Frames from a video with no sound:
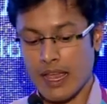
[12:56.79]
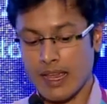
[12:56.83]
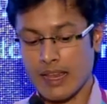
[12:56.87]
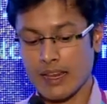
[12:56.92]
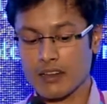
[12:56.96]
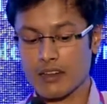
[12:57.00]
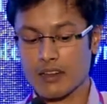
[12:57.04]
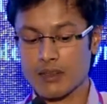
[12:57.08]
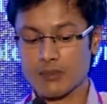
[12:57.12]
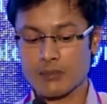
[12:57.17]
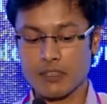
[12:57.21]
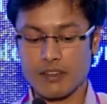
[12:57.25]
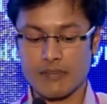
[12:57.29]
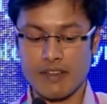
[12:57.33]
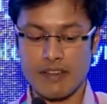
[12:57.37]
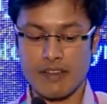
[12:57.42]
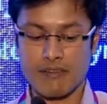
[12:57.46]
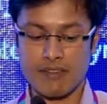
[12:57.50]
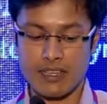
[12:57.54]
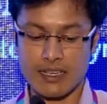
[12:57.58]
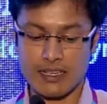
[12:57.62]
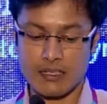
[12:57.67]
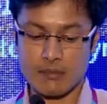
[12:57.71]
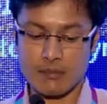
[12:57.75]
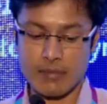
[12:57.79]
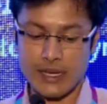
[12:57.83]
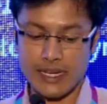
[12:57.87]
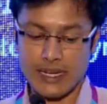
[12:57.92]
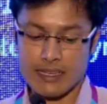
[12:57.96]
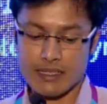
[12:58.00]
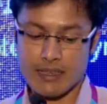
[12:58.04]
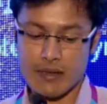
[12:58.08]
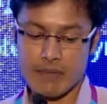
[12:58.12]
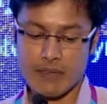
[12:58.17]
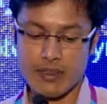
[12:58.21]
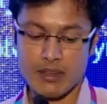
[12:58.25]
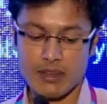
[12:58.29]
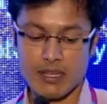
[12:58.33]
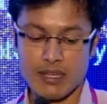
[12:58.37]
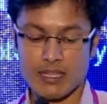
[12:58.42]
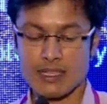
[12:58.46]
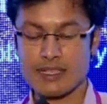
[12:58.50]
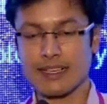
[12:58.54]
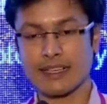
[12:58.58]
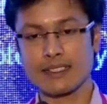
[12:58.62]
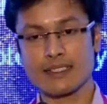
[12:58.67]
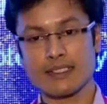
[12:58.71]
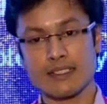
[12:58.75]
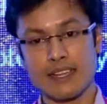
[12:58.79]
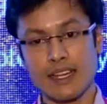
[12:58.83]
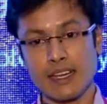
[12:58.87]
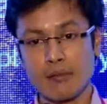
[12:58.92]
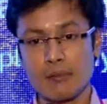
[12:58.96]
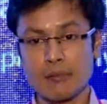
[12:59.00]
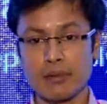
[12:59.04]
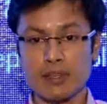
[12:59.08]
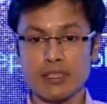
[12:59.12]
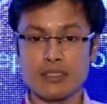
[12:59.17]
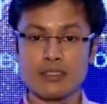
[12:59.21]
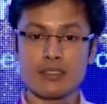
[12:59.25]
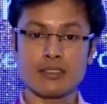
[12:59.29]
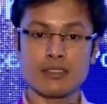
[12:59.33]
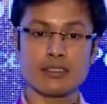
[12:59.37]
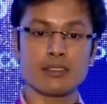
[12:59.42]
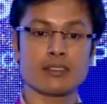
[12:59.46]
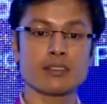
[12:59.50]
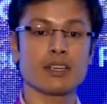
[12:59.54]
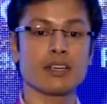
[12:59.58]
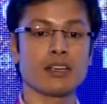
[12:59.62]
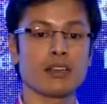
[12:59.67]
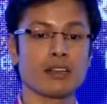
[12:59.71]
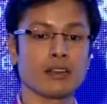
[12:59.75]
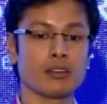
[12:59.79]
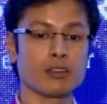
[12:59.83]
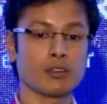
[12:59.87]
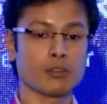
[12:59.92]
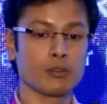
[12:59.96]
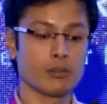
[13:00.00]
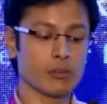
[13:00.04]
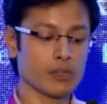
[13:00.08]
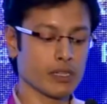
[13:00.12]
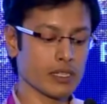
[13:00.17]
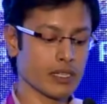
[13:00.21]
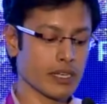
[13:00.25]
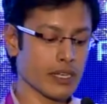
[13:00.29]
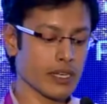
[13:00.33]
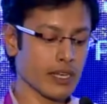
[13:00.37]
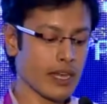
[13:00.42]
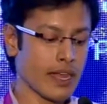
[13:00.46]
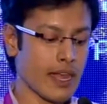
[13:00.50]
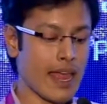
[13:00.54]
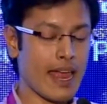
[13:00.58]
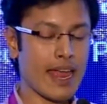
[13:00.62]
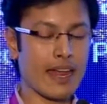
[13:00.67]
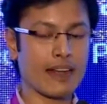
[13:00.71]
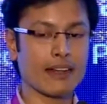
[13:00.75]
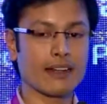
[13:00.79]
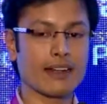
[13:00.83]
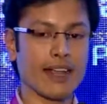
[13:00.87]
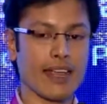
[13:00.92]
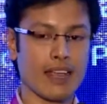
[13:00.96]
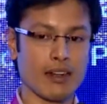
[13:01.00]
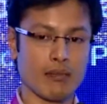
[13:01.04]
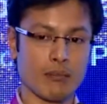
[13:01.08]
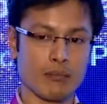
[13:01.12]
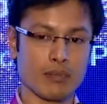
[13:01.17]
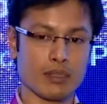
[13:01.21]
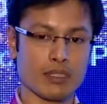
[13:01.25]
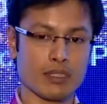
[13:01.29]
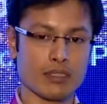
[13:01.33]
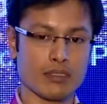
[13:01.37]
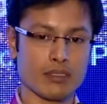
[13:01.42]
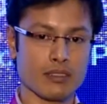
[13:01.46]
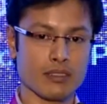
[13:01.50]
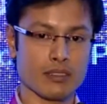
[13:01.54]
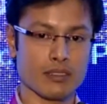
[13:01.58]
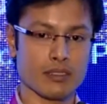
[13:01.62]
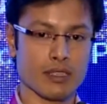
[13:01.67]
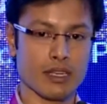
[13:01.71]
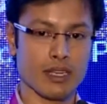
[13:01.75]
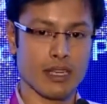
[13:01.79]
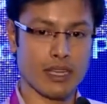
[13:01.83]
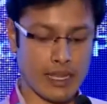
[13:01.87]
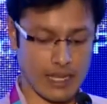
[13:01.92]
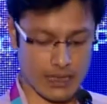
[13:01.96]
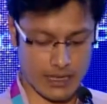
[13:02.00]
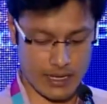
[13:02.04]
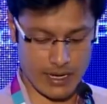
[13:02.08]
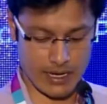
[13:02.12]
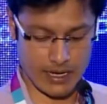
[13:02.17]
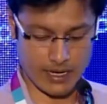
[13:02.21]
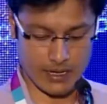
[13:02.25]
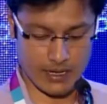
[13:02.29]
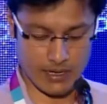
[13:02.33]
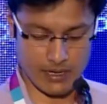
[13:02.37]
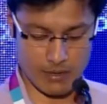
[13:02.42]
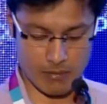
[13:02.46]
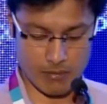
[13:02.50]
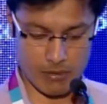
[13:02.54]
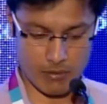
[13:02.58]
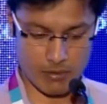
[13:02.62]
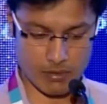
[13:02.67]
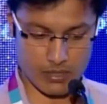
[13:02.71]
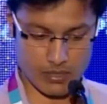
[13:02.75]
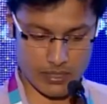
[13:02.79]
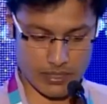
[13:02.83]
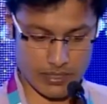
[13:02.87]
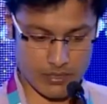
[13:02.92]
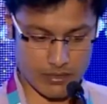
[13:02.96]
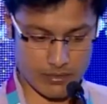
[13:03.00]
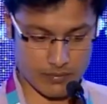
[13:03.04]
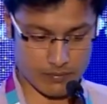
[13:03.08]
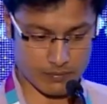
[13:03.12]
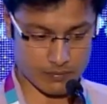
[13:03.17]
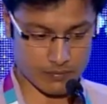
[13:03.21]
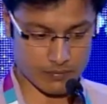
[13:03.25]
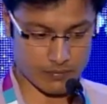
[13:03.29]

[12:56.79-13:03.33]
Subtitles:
In terms of FSH beta subunit, 16% globally and 10% in the Indian population.